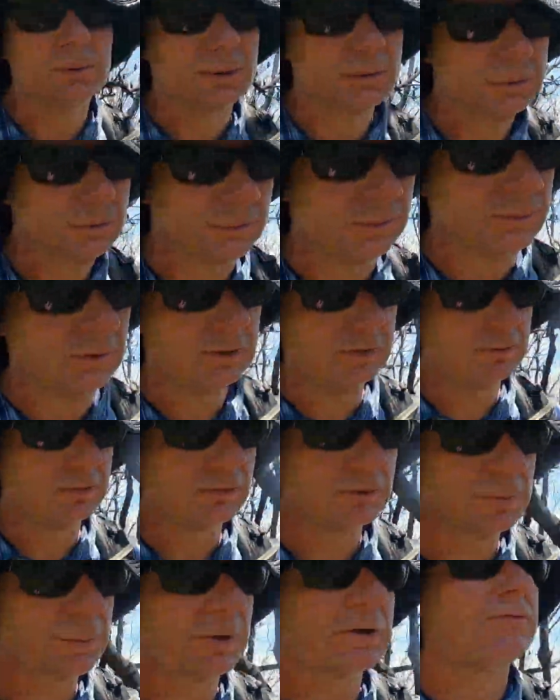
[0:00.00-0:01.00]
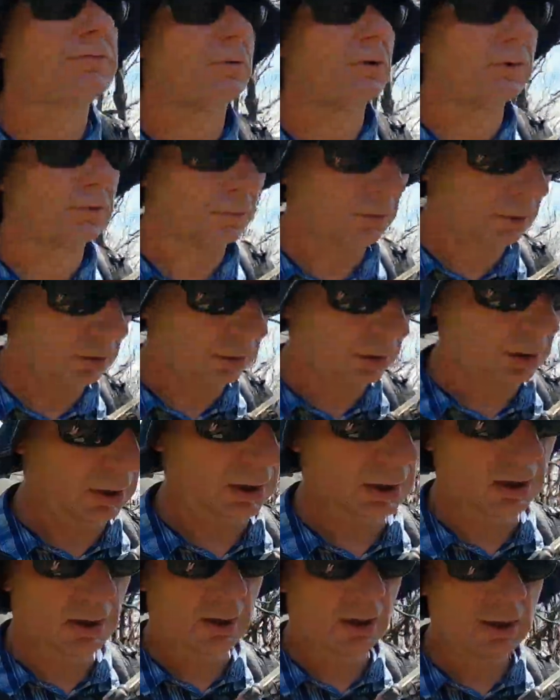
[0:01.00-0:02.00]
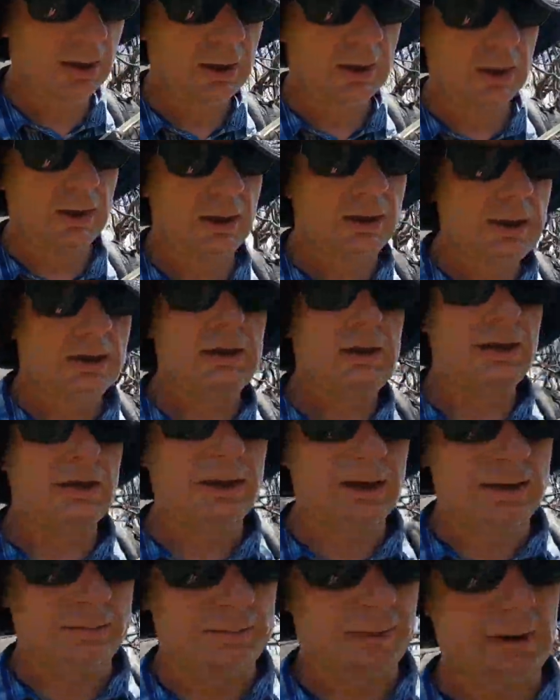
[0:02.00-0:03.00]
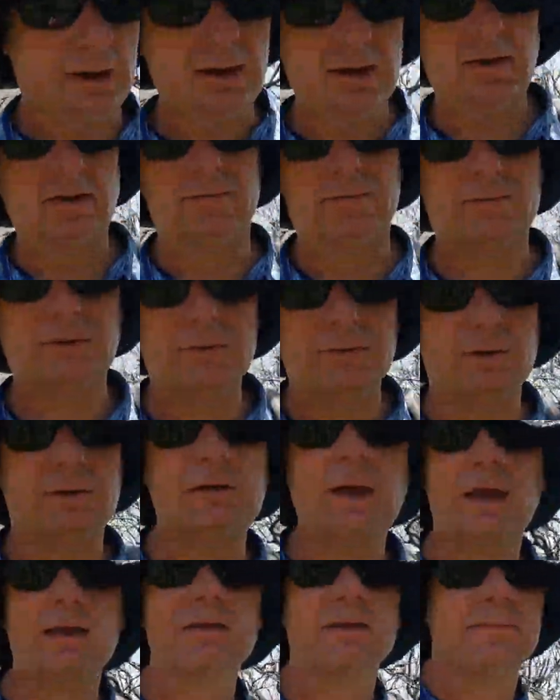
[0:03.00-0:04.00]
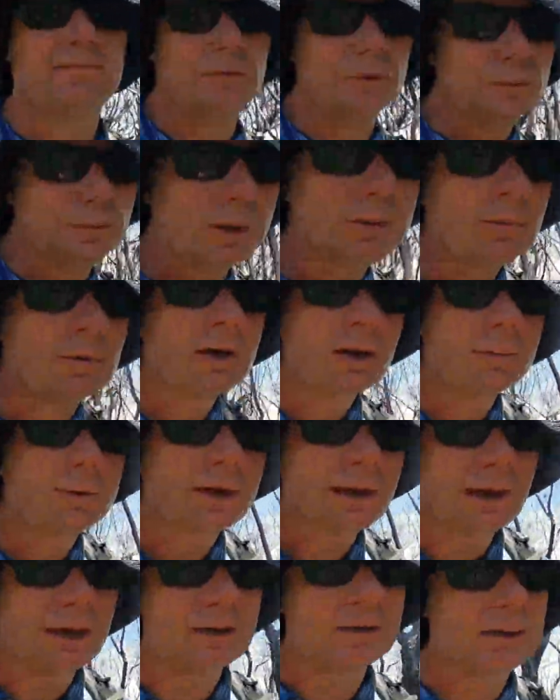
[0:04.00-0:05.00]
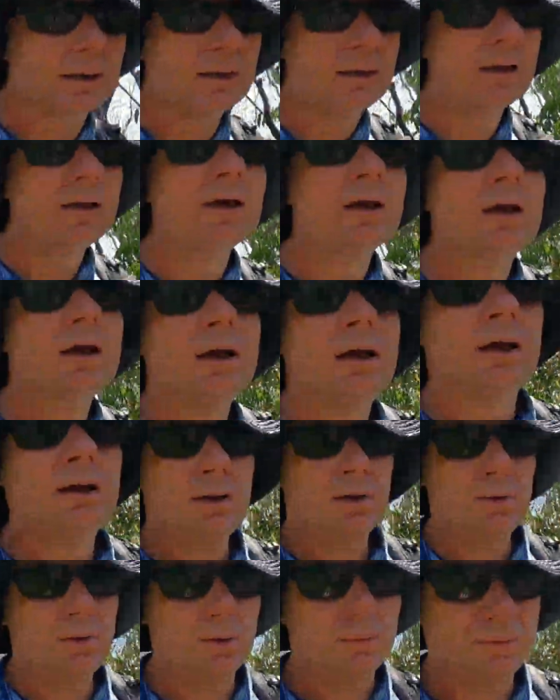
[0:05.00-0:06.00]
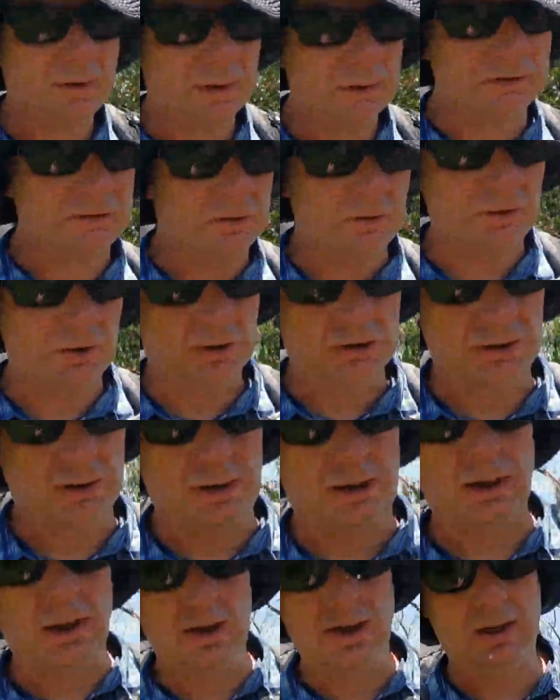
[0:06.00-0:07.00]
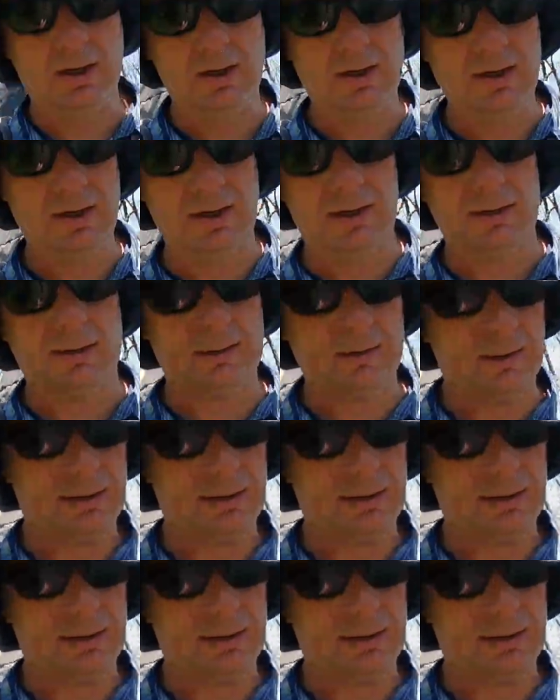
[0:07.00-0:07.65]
because of the spread of root rot. I've encountered a few people coming out who've done the circuit, and